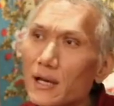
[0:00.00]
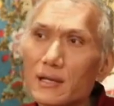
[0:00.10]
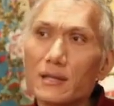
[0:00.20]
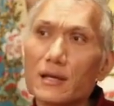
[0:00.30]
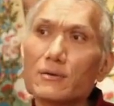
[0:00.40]

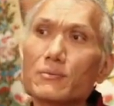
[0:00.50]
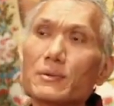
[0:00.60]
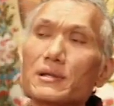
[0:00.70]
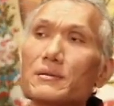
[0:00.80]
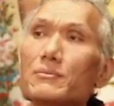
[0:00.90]
and that will
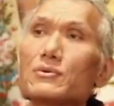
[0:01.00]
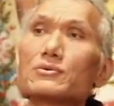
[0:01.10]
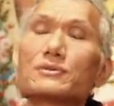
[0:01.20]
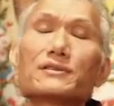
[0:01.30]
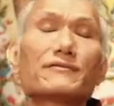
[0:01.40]
be the
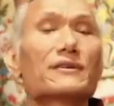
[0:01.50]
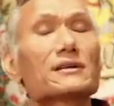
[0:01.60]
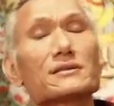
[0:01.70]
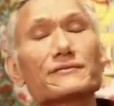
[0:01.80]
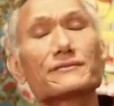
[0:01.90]
most
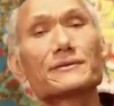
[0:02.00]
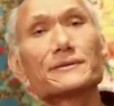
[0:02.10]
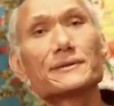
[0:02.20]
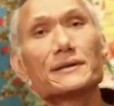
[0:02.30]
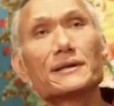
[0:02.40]
effective.